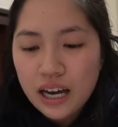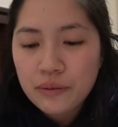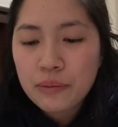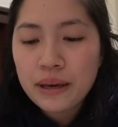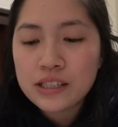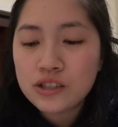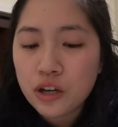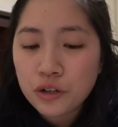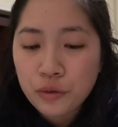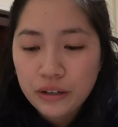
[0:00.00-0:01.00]
remain
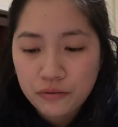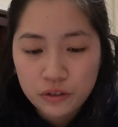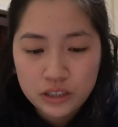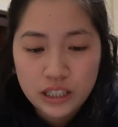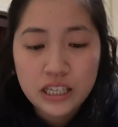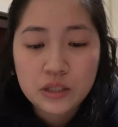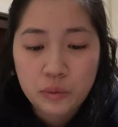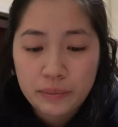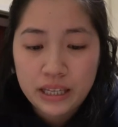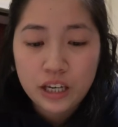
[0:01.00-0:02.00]
so grateful to these
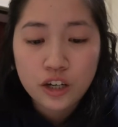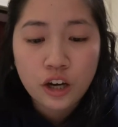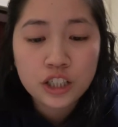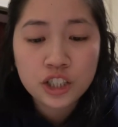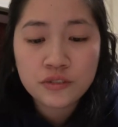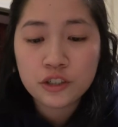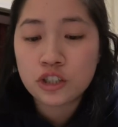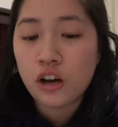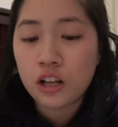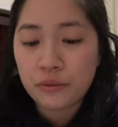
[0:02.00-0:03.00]
women, not just for
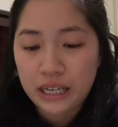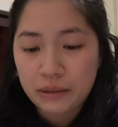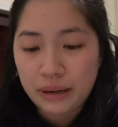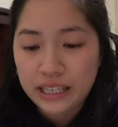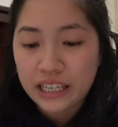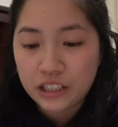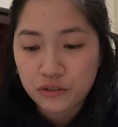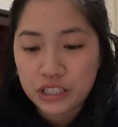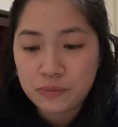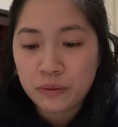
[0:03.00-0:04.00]
tolerating my
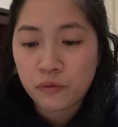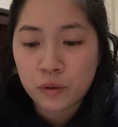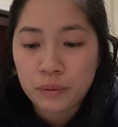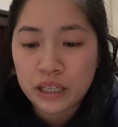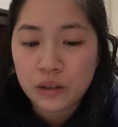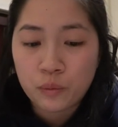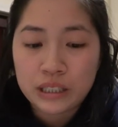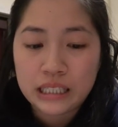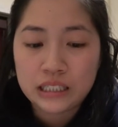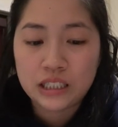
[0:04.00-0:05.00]
ignorance, but for being
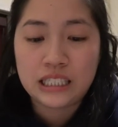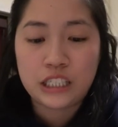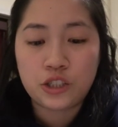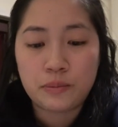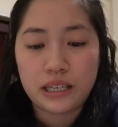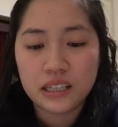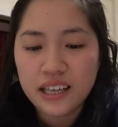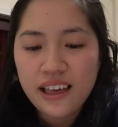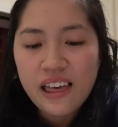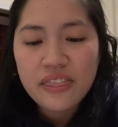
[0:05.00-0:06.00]
willing to teach me.
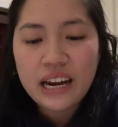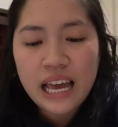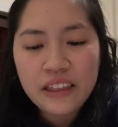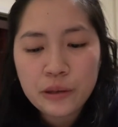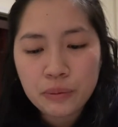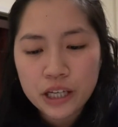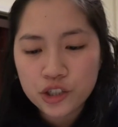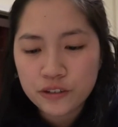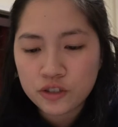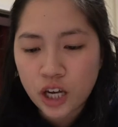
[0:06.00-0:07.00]
Then I had the
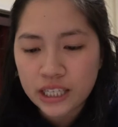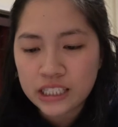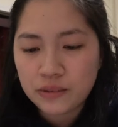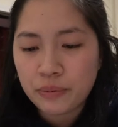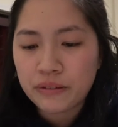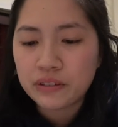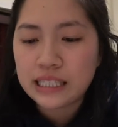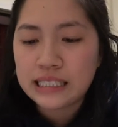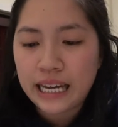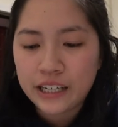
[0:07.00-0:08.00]
pleasure of talking to
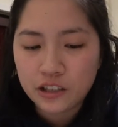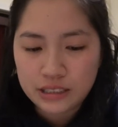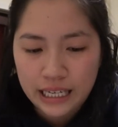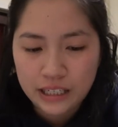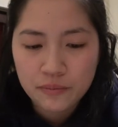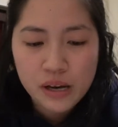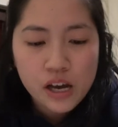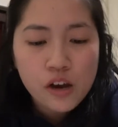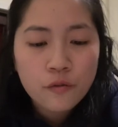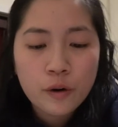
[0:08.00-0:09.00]
Beverly Daniel Tatum,
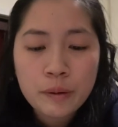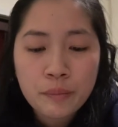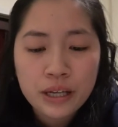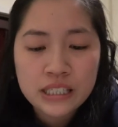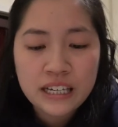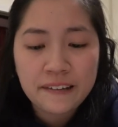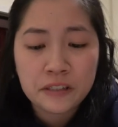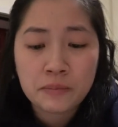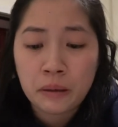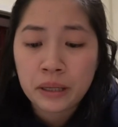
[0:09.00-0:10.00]
former president
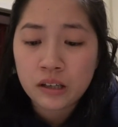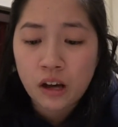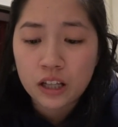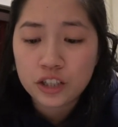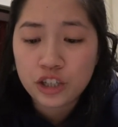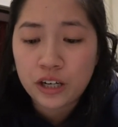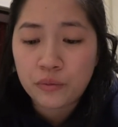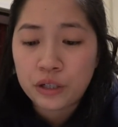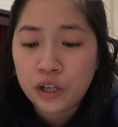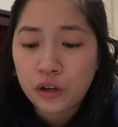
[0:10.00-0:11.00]
of Spelman College and a
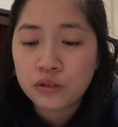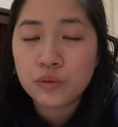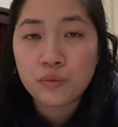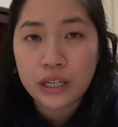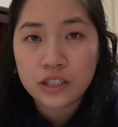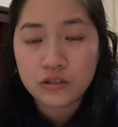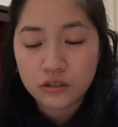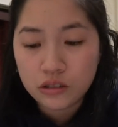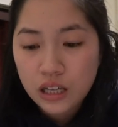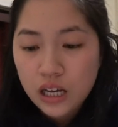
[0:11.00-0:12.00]
renowned
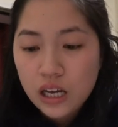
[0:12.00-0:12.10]
racial